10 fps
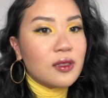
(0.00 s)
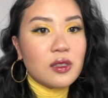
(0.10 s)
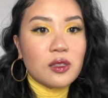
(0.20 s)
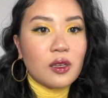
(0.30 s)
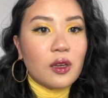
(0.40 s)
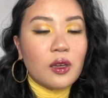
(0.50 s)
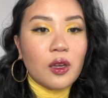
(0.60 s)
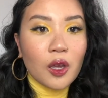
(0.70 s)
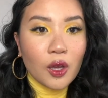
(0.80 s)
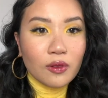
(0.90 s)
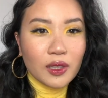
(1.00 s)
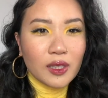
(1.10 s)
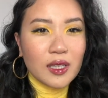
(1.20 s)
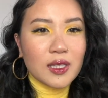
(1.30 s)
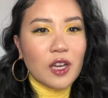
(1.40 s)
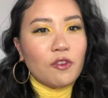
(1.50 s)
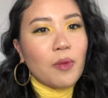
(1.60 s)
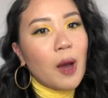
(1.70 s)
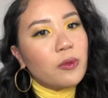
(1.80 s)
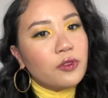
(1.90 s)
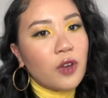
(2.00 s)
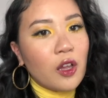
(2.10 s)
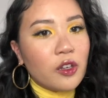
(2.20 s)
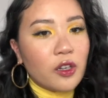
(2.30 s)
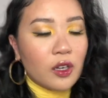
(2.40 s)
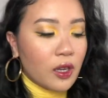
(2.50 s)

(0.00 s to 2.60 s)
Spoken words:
It's a really nice kind of pop of color,